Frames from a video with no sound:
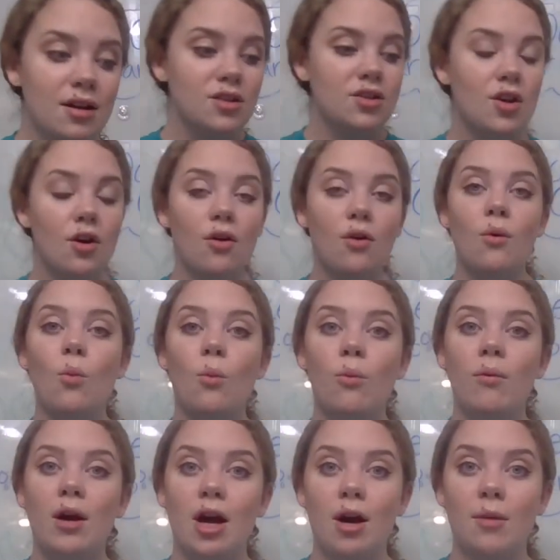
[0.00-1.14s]
So
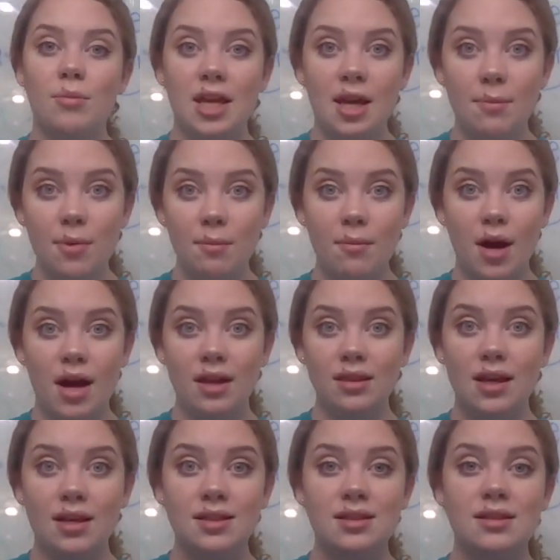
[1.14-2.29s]
keep in mind
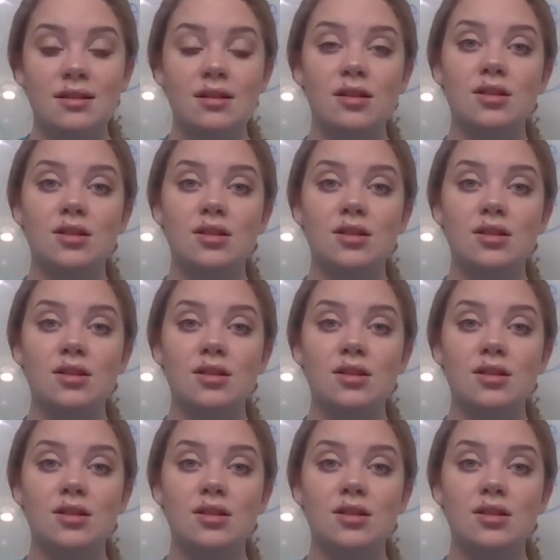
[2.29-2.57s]
this.